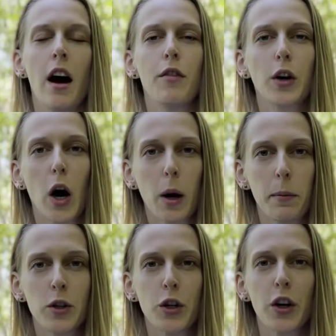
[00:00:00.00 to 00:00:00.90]
of the
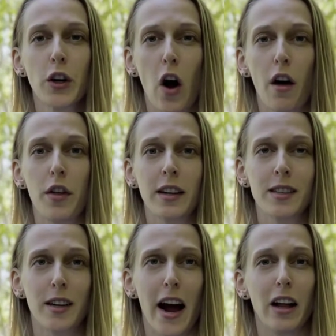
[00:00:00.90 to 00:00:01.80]
Carpenter Gothic
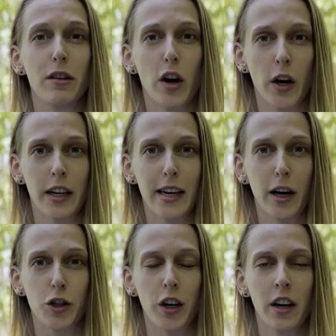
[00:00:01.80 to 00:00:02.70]
style of
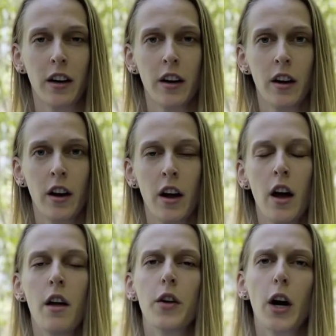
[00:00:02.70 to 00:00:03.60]
architecture.
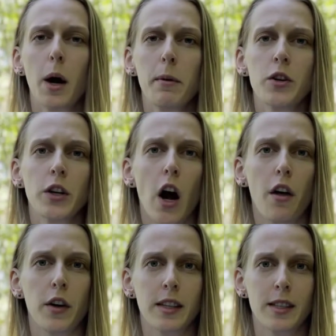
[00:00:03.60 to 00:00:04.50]
The Carpenter
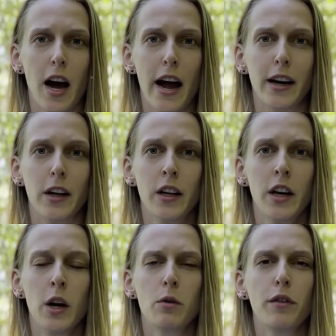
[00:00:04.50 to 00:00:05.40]
Gothic style
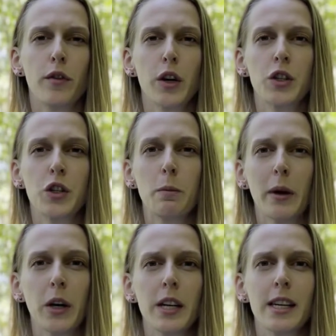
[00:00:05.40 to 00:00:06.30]
refers to
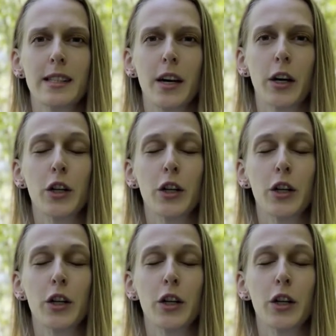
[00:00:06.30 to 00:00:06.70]
buildings that are